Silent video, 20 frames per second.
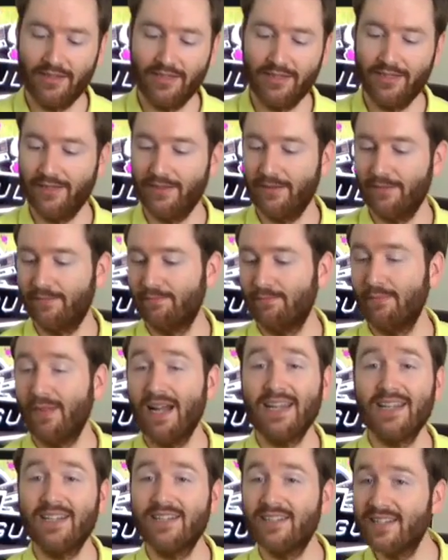the
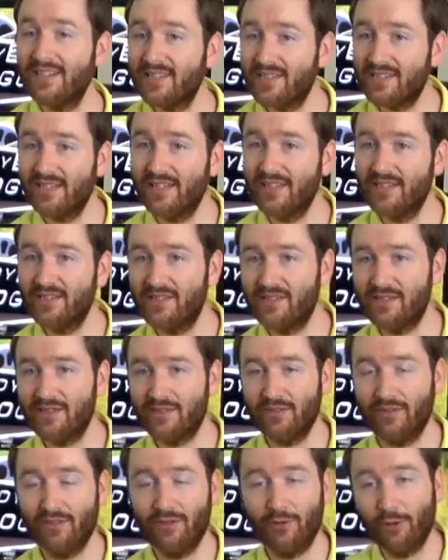mic
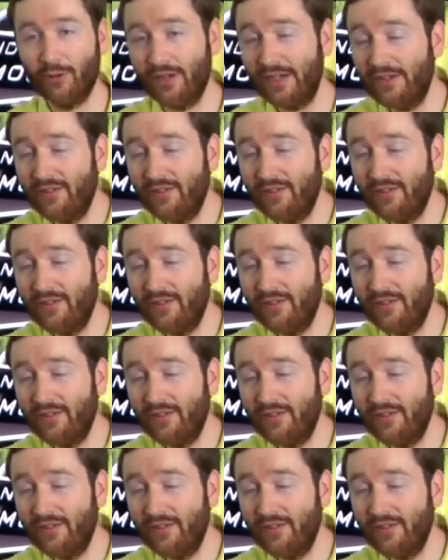distance, or